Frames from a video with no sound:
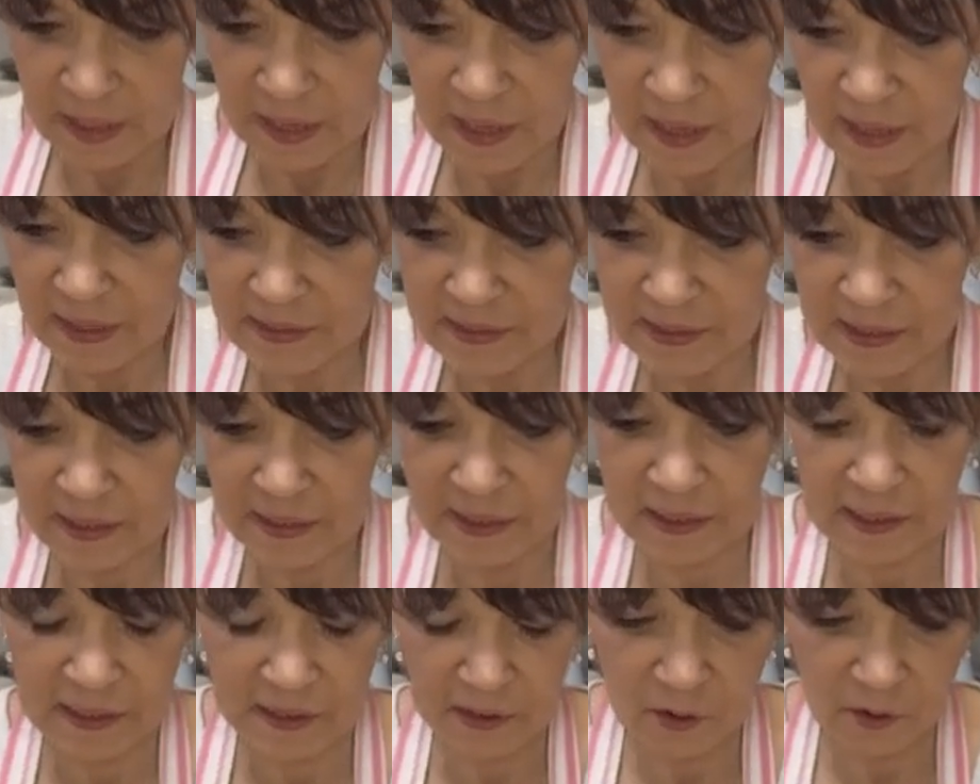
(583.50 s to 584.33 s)
As I
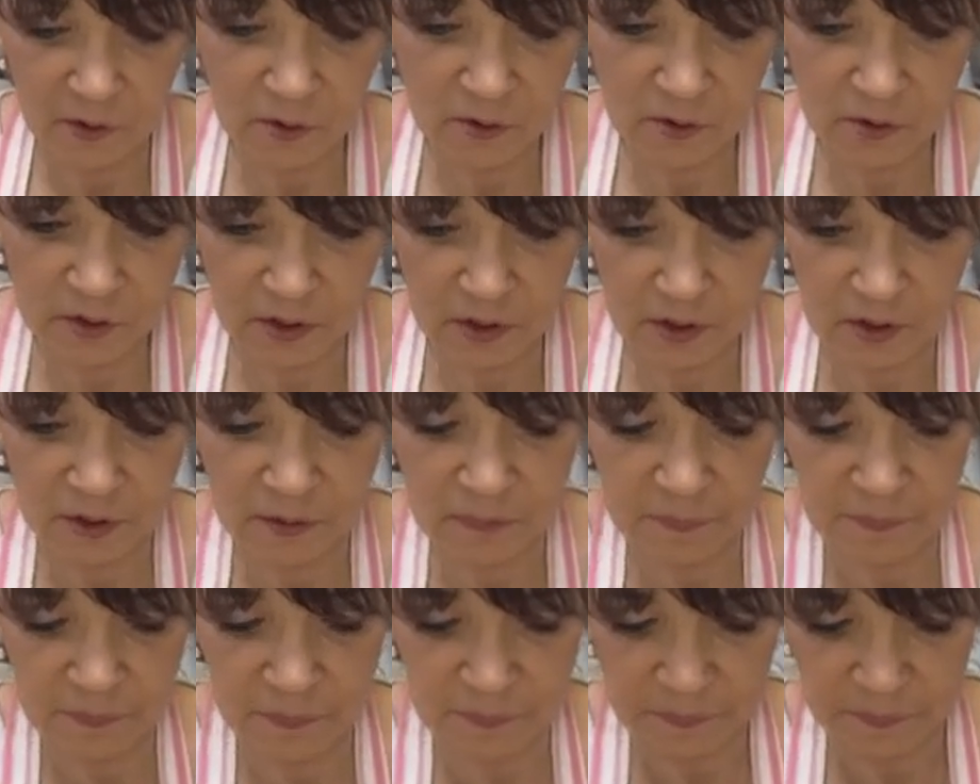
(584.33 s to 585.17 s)
got
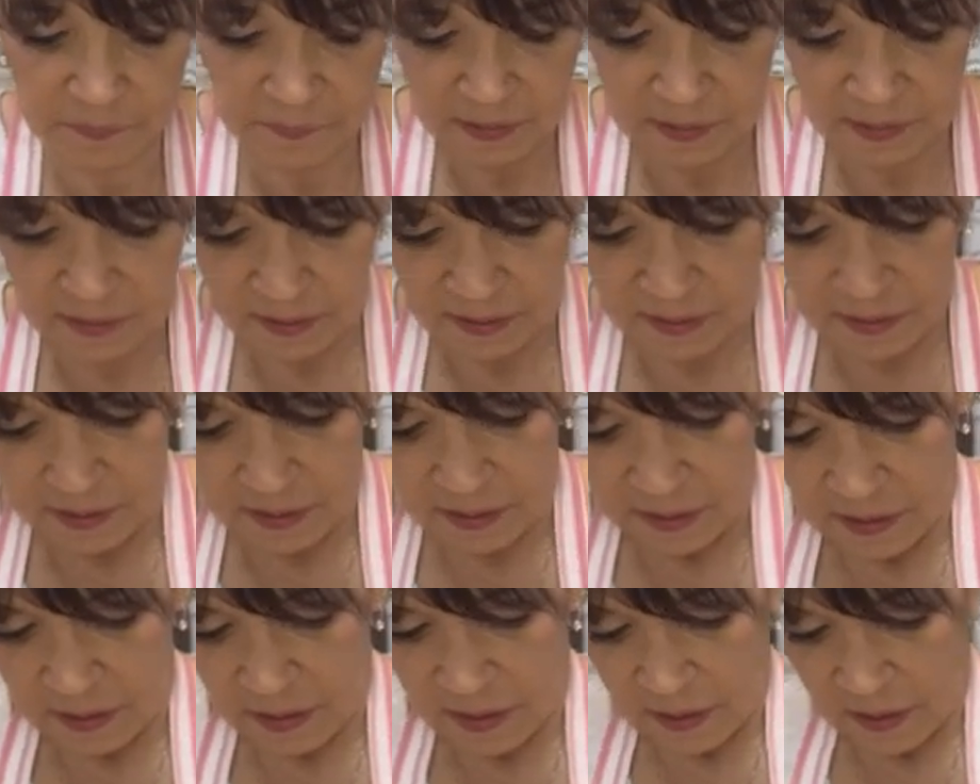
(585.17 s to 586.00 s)
older,
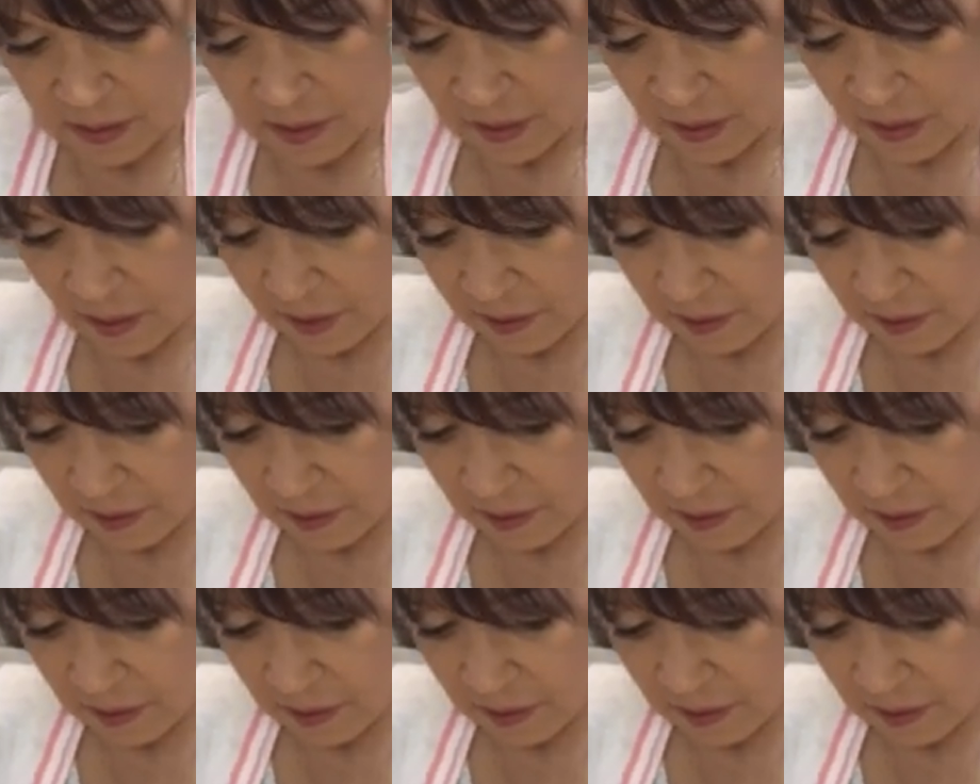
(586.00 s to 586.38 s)
I